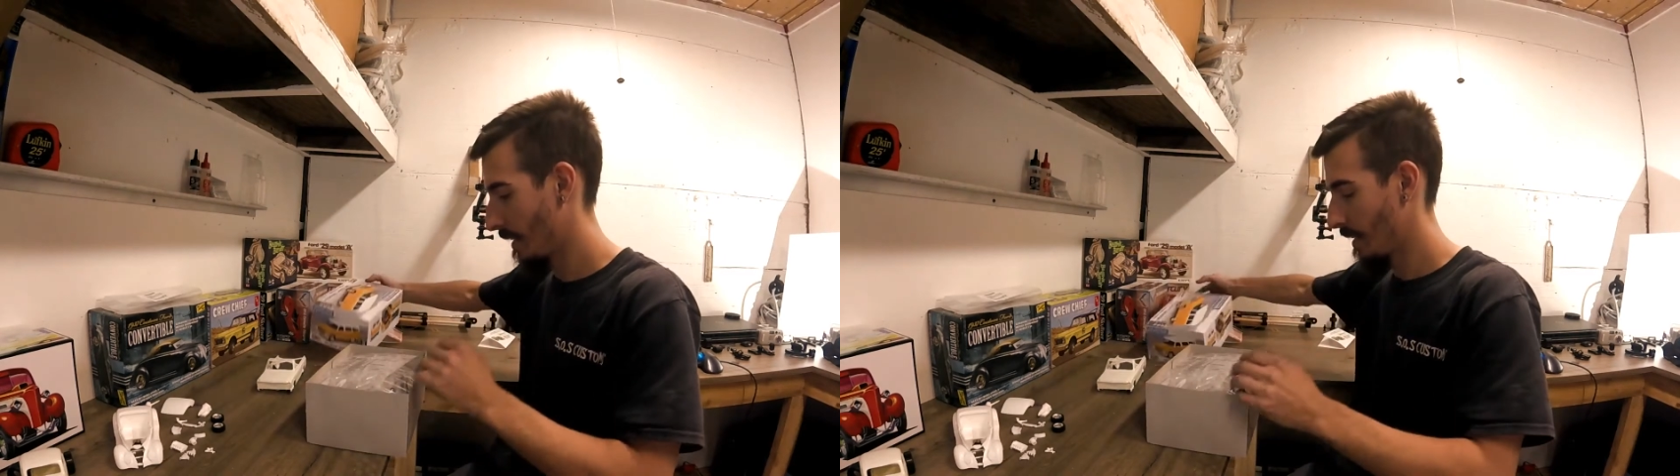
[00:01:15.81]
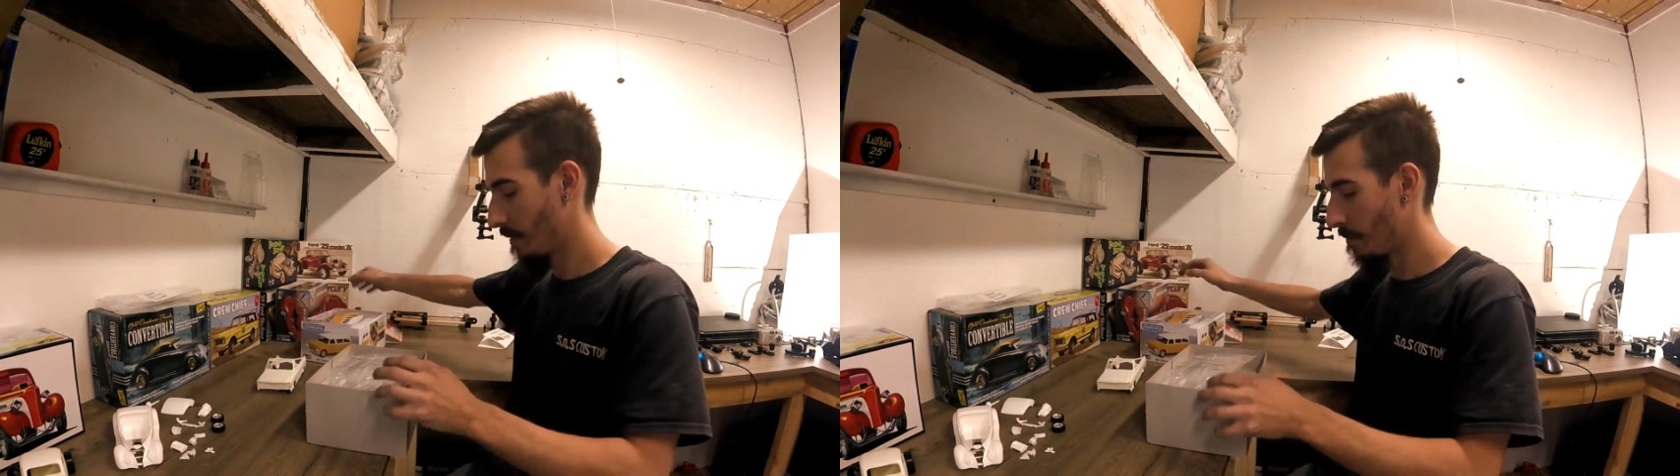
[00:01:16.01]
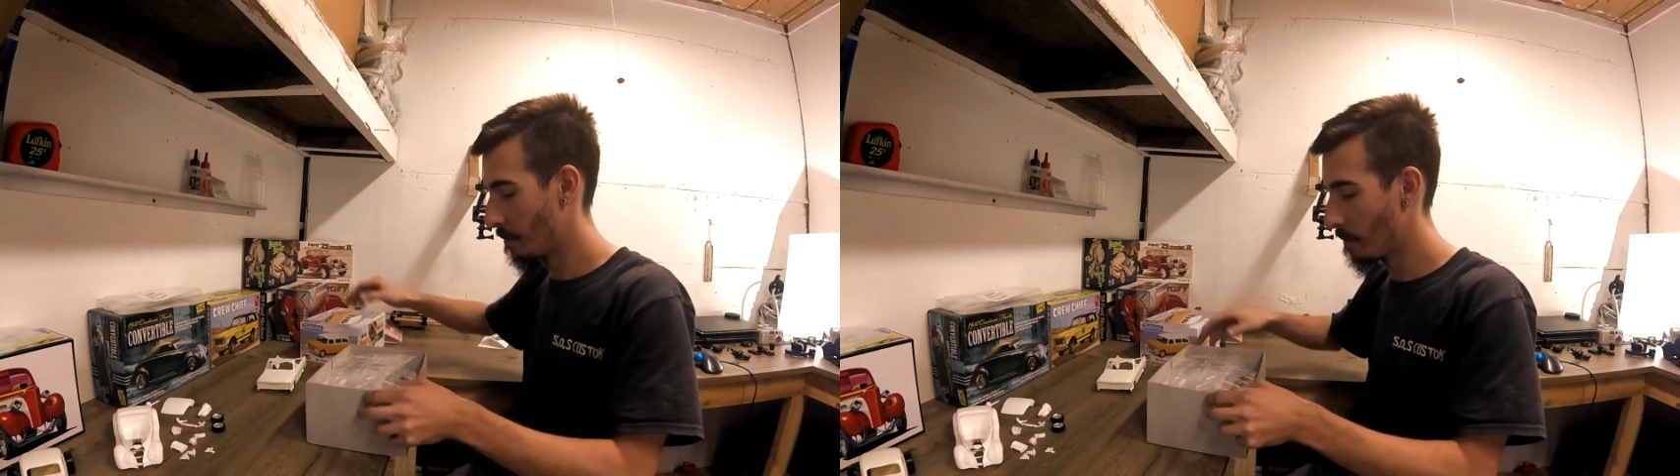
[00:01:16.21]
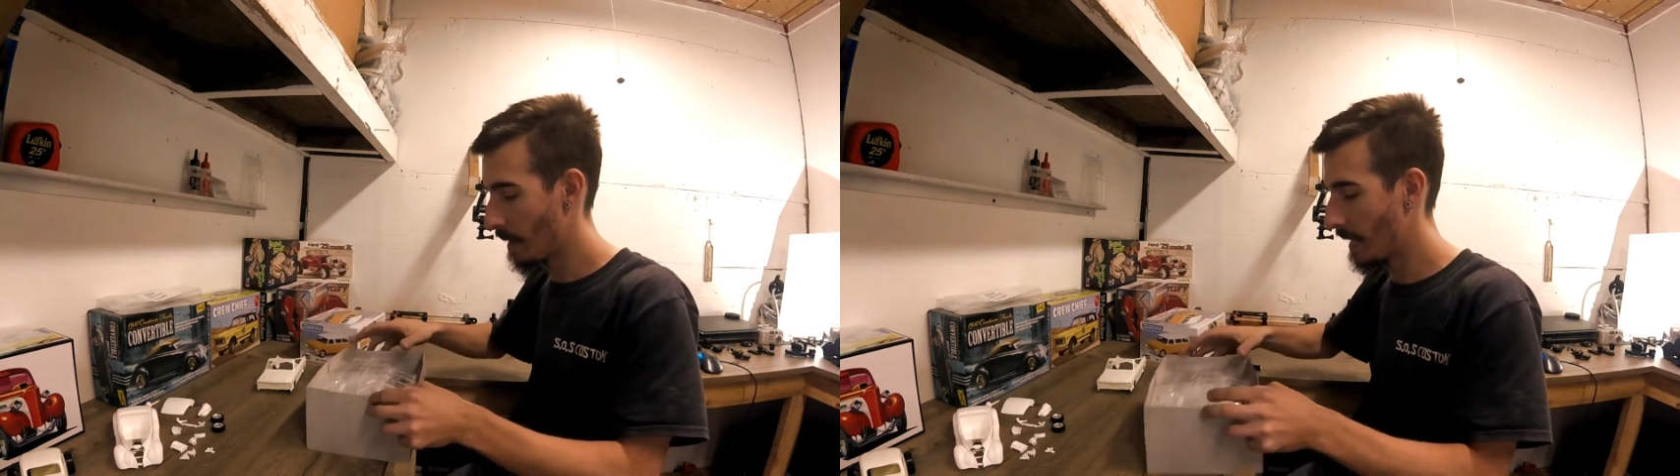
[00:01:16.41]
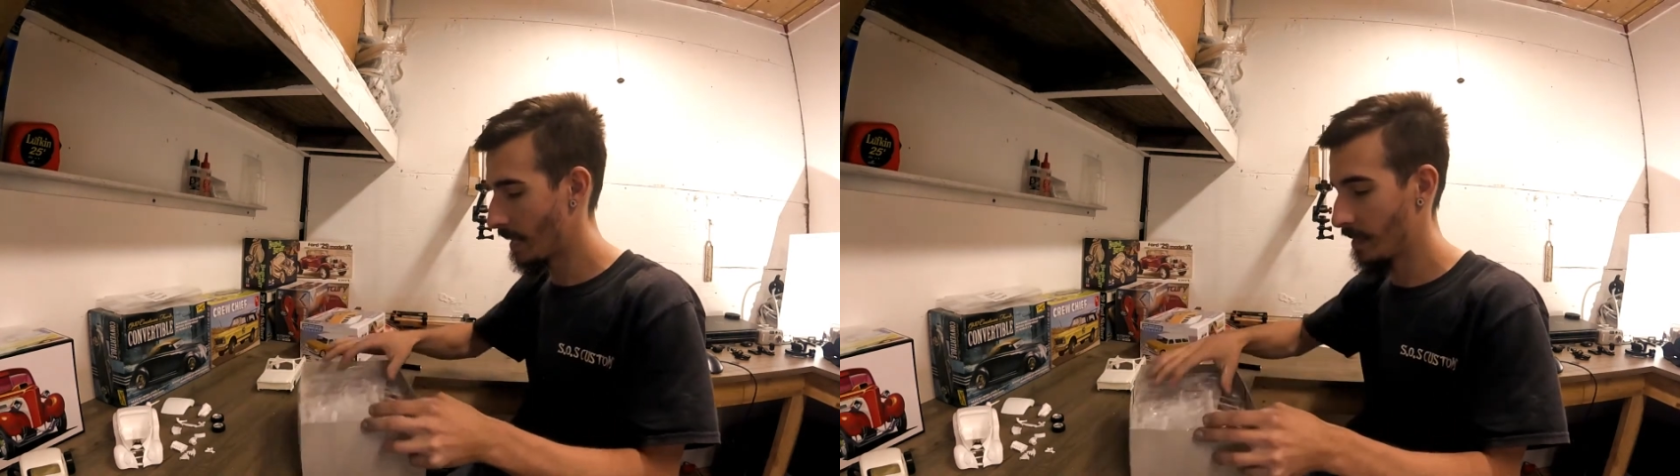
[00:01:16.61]
And
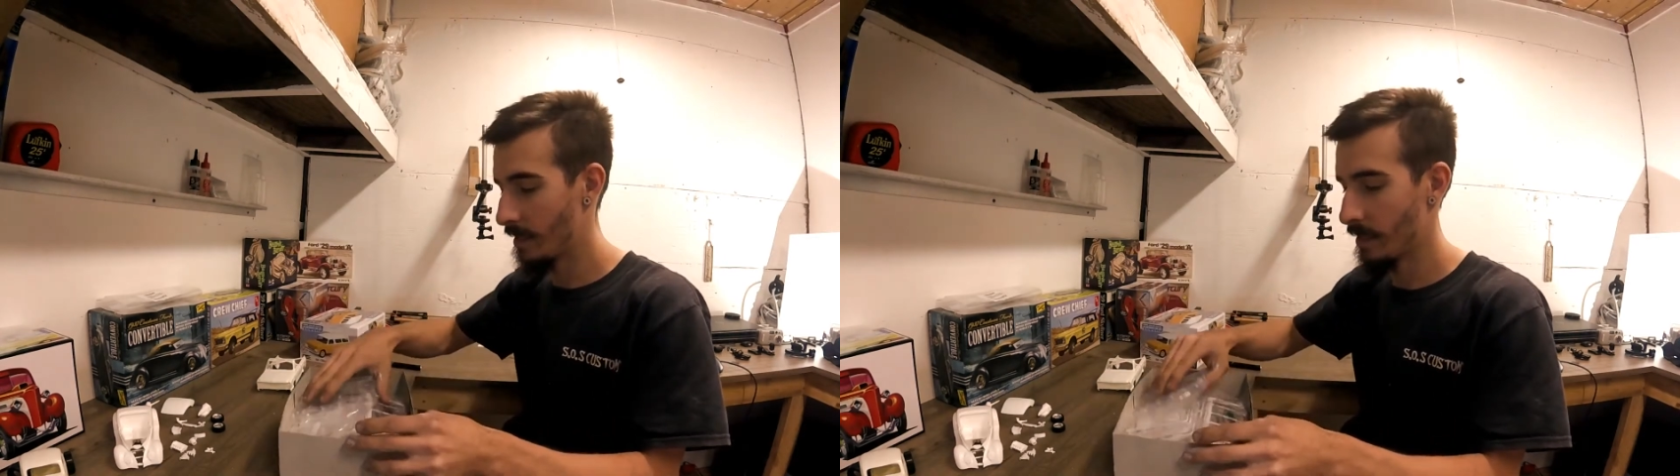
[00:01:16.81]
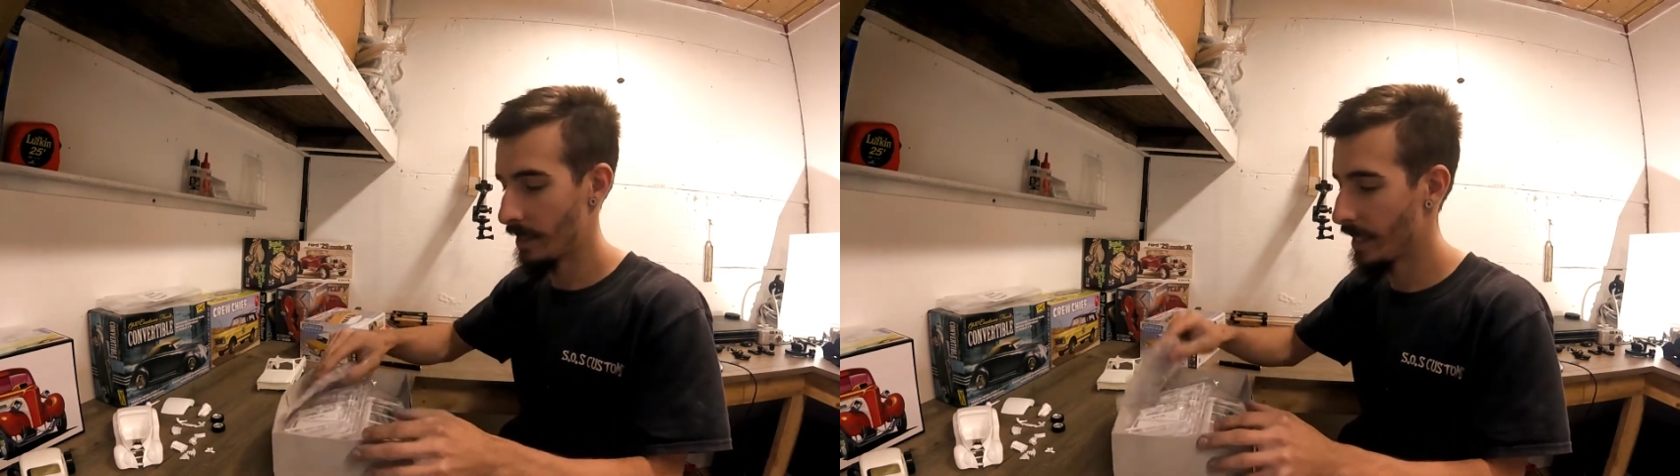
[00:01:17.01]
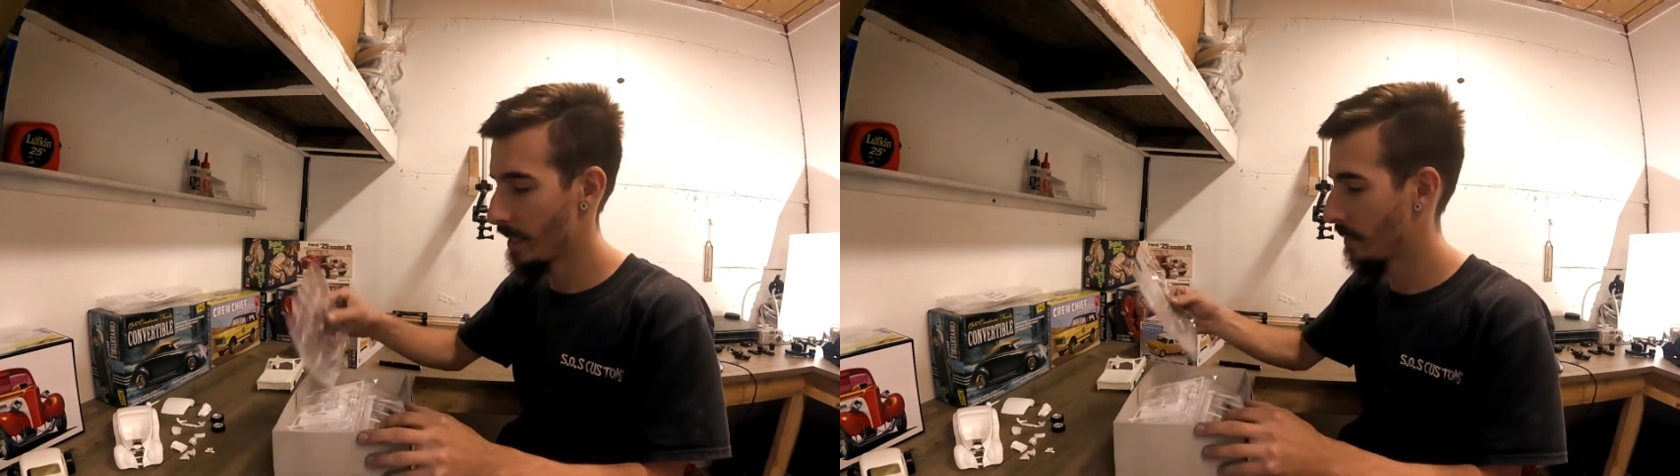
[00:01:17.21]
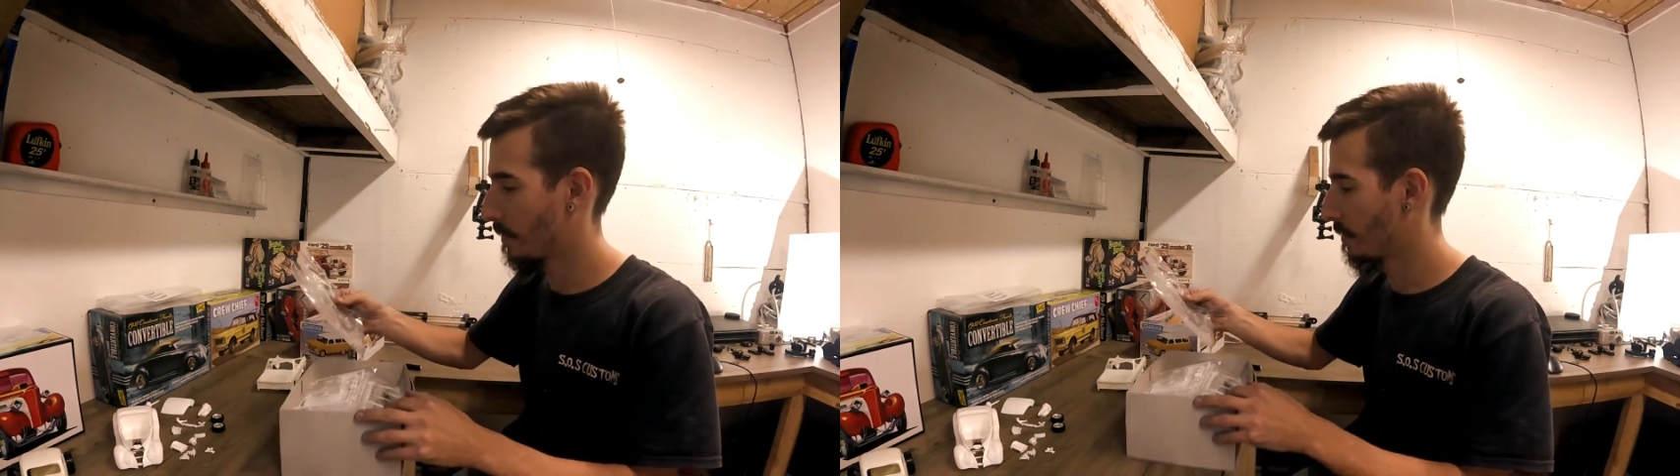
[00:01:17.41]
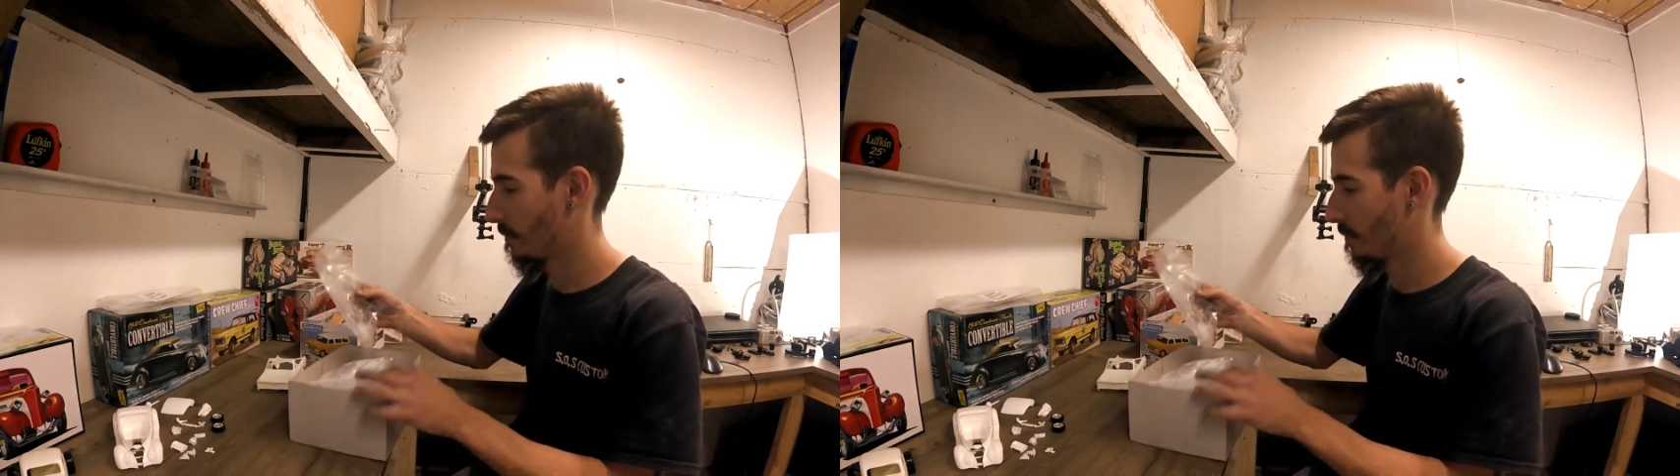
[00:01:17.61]
man, it is.